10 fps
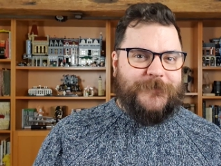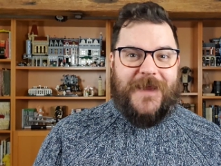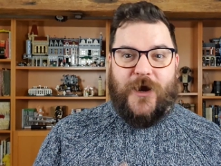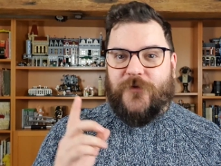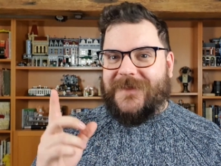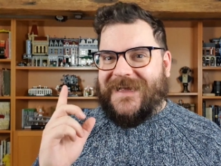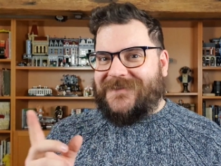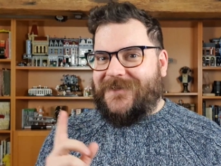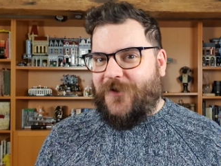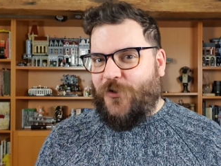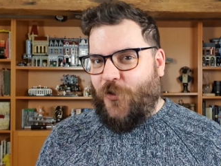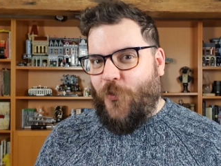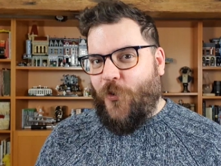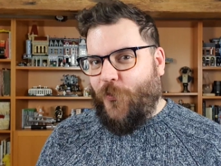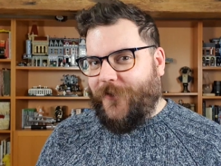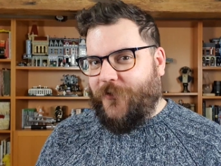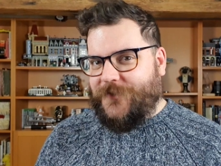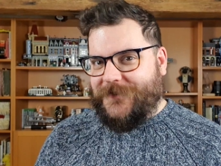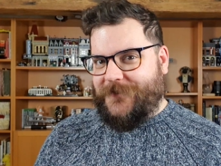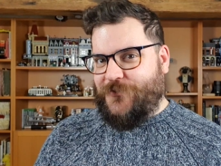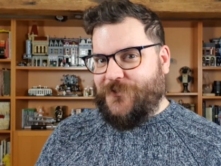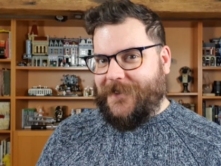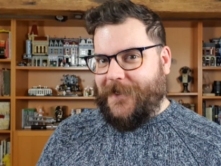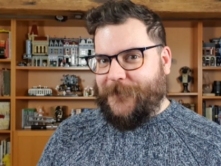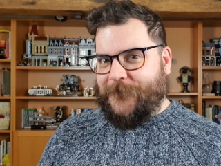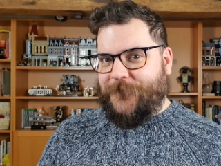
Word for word: However, that's not what we're going to do today.